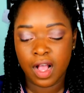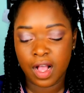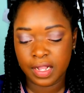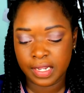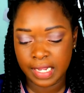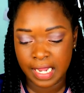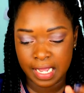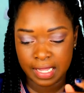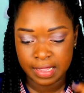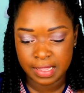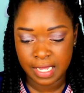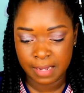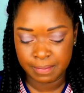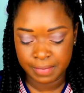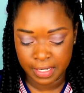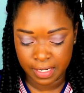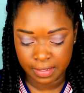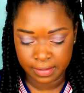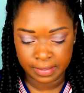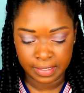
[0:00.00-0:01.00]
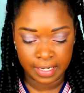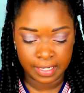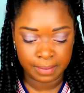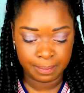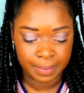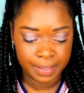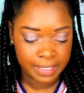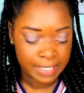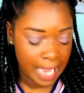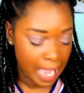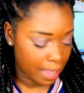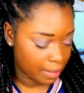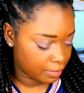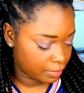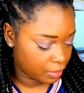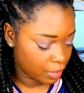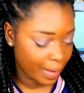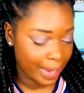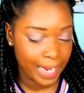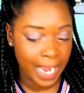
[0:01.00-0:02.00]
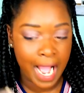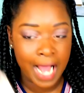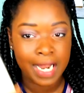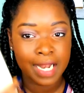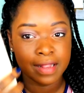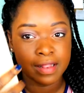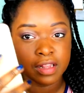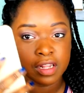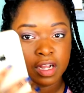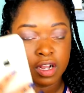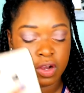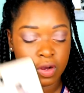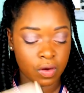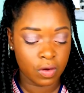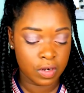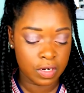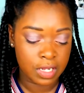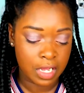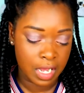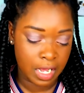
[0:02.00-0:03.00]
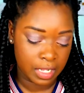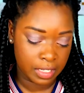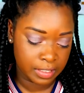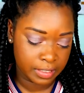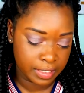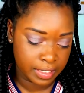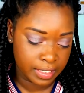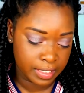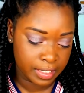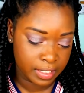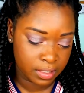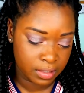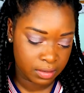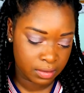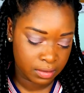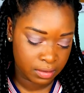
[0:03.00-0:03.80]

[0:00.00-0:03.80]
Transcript: Okay, thumbnail done. But yeah, so I got it in the gold color.